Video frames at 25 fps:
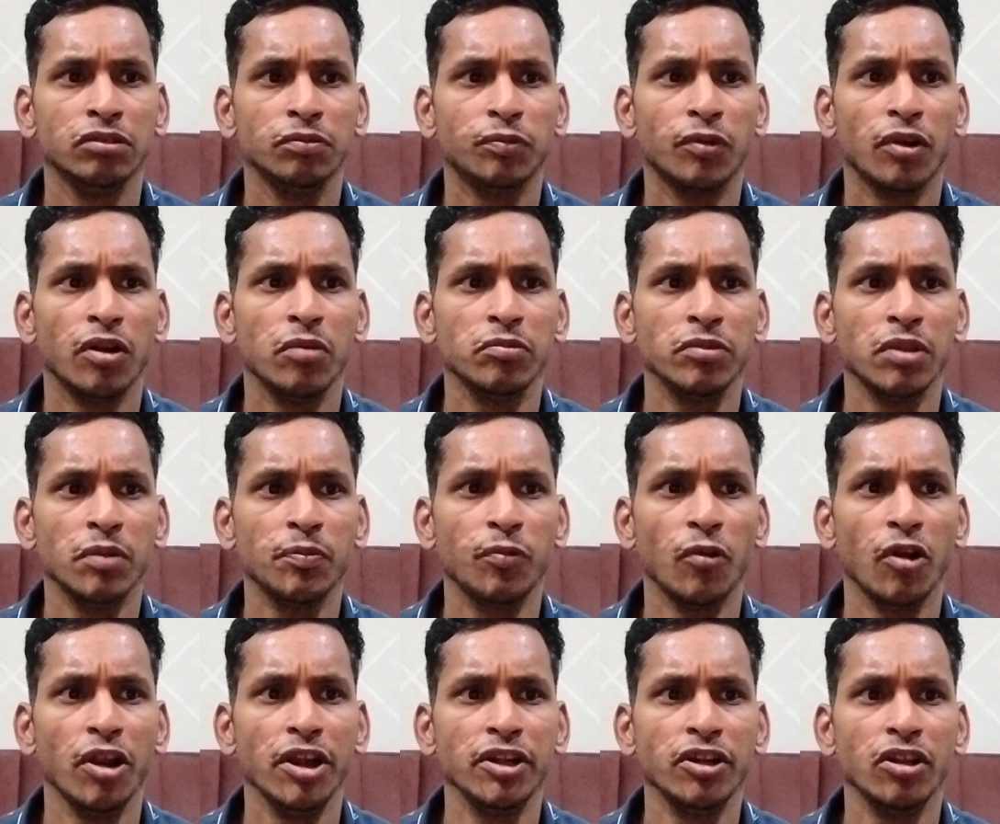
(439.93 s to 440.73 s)
from the
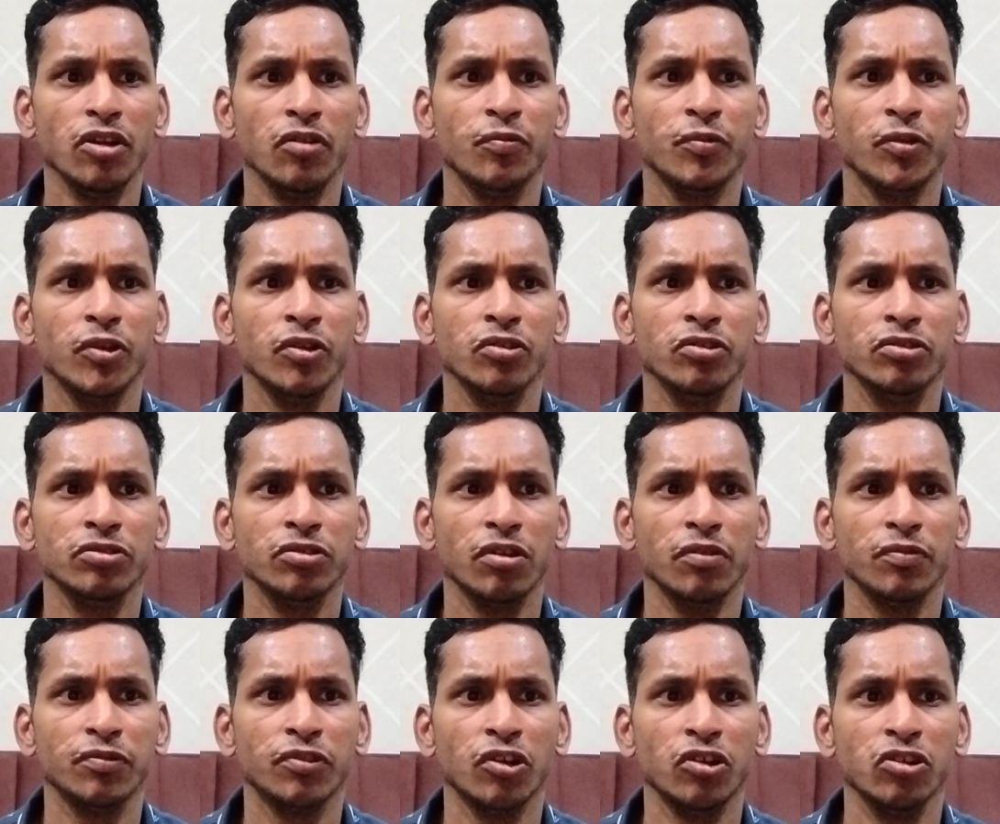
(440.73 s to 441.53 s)
point of views
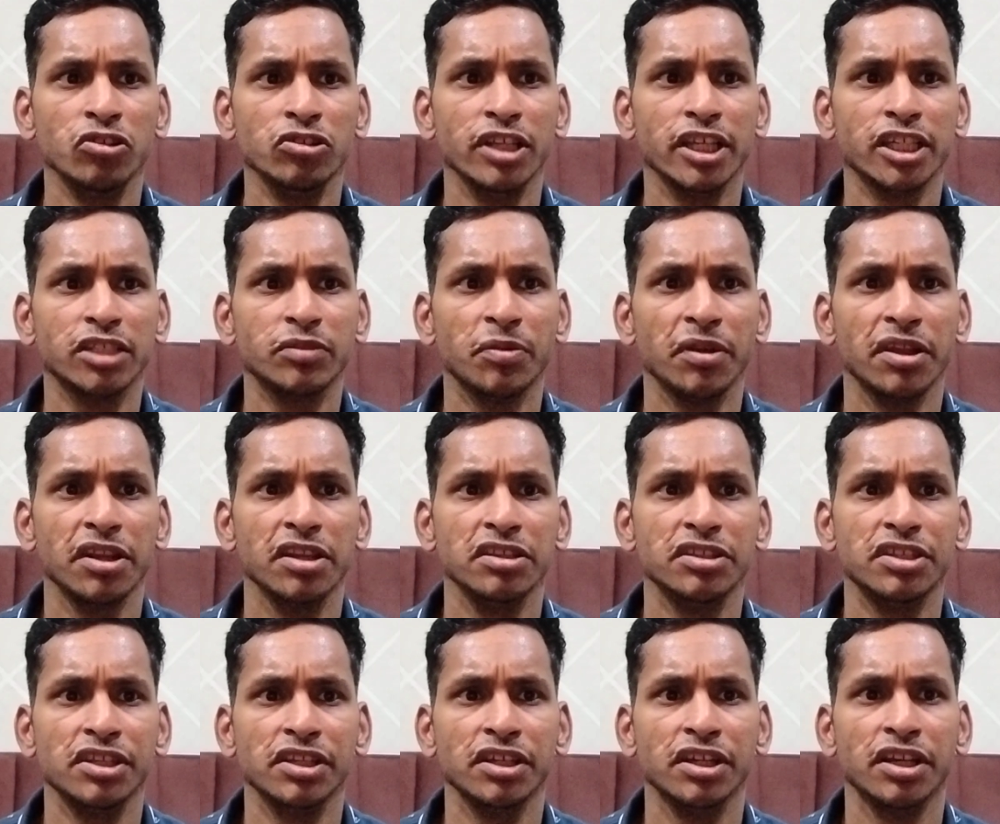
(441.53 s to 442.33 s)
of those
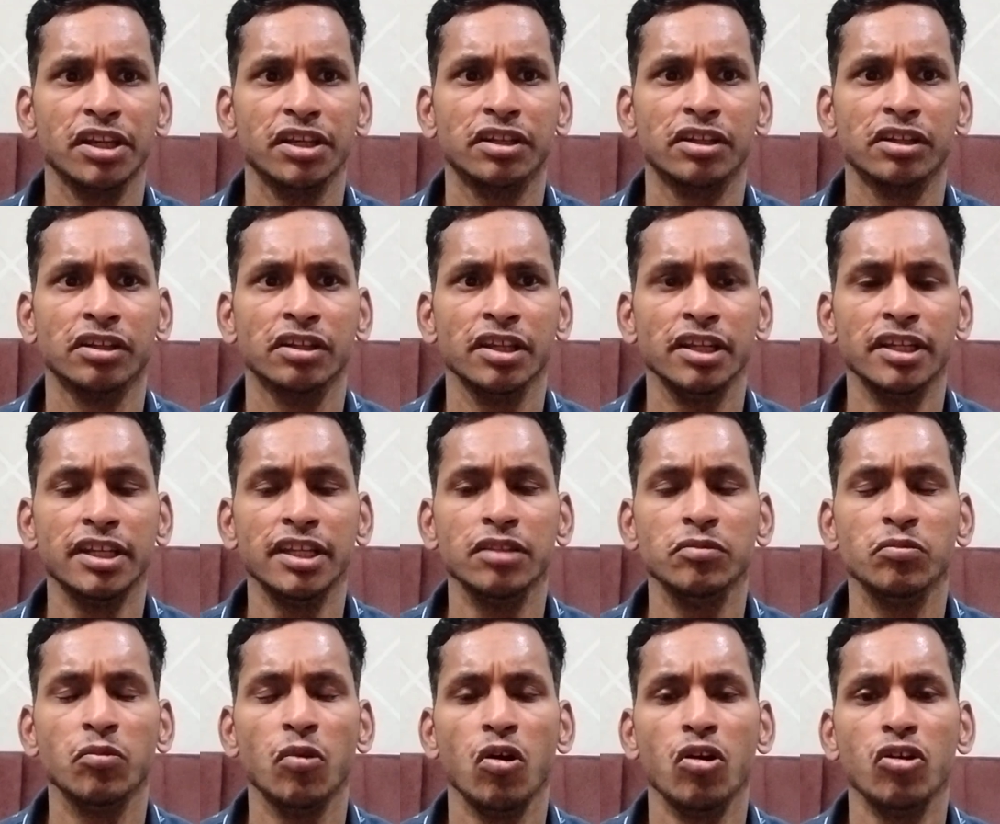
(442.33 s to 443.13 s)
experiencing it. It
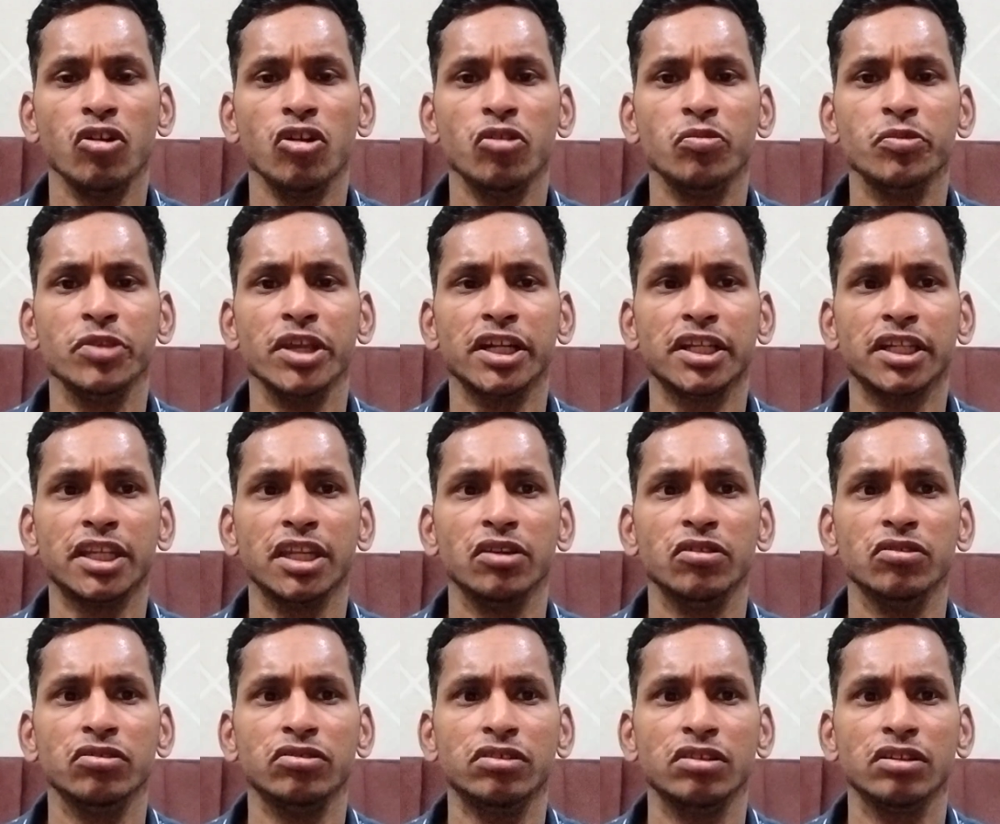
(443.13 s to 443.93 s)
is more
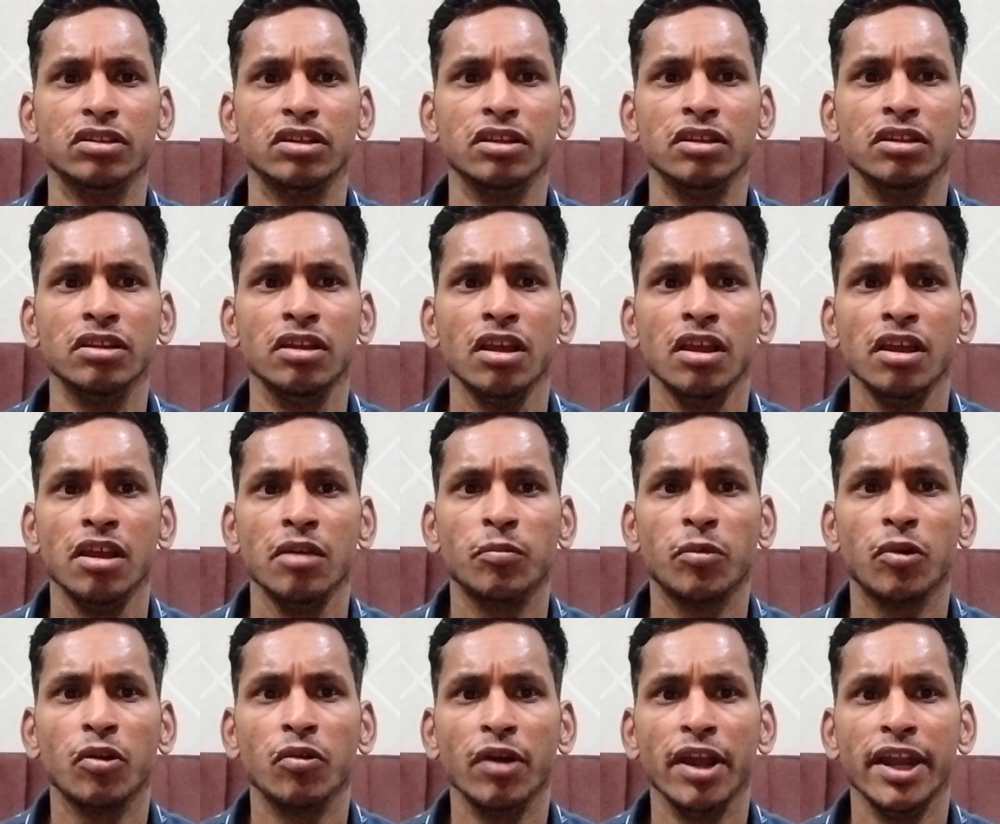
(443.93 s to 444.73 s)
objective,
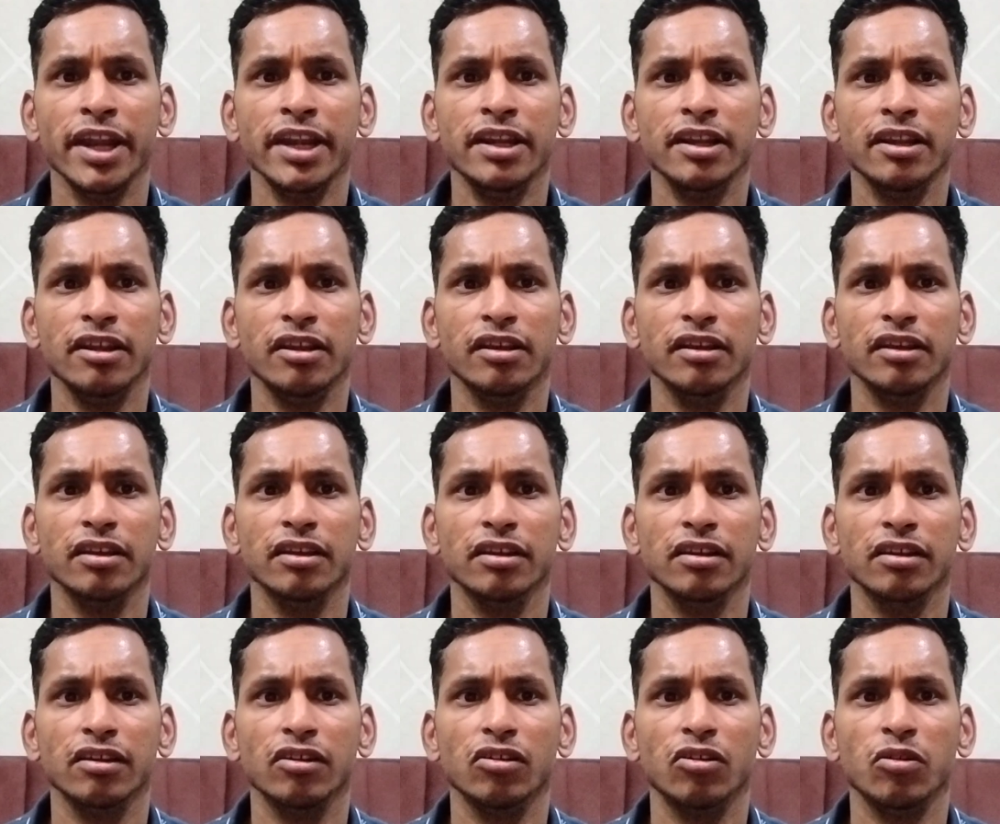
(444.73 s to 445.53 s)
provide
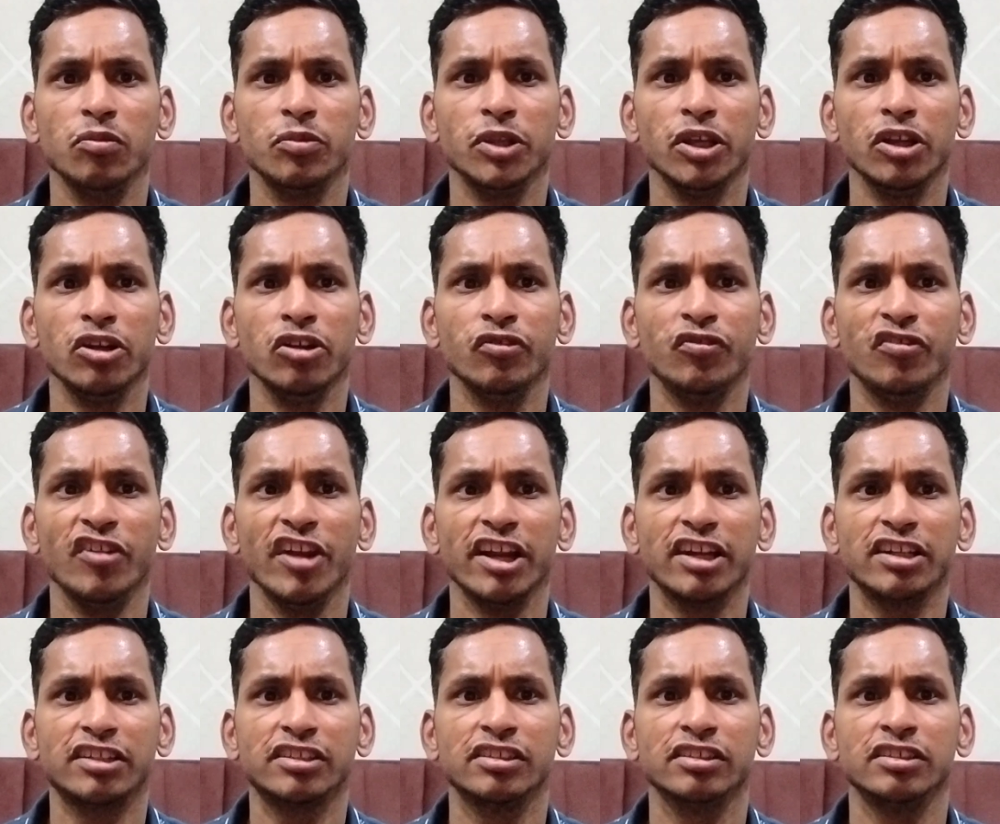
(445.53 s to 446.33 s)
observed
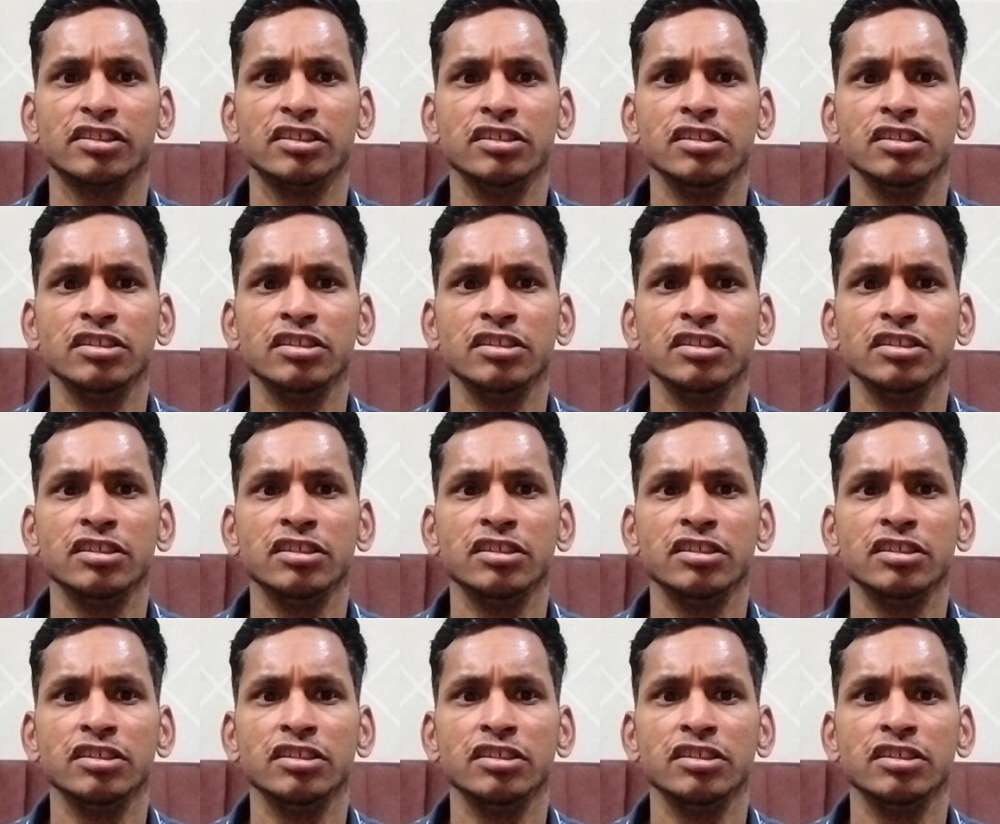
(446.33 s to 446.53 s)
effects